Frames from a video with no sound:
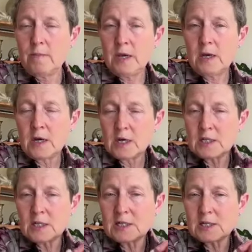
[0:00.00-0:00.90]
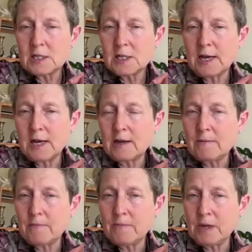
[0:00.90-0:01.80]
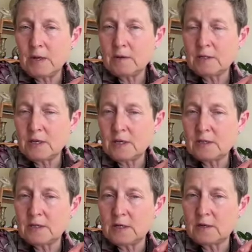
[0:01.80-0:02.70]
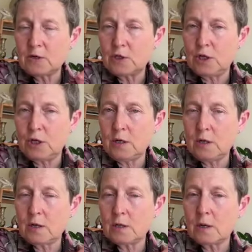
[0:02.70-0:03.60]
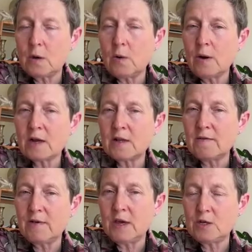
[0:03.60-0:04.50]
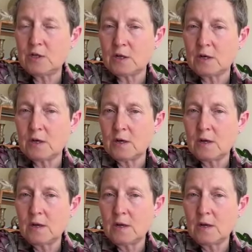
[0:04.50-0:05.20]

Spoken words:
because it's like when you say synergy and co-activation,